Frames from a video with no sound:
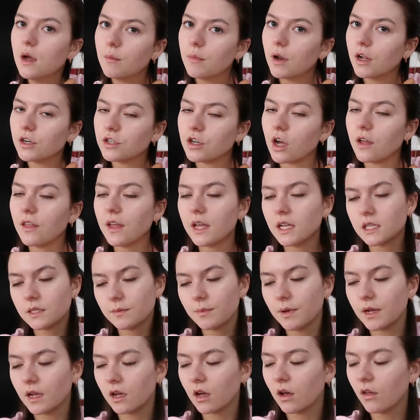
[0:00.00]
blow dry this,
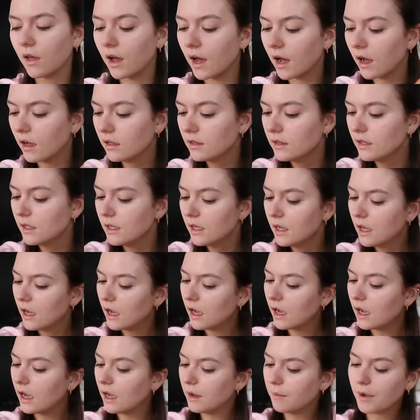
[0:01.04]
pin curl
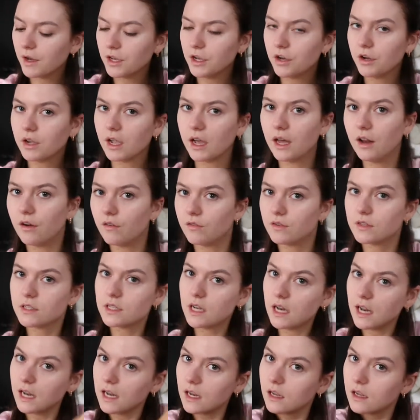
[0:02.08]
that, and you can
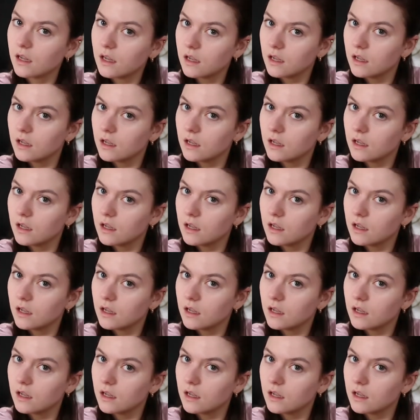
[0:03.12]
obviously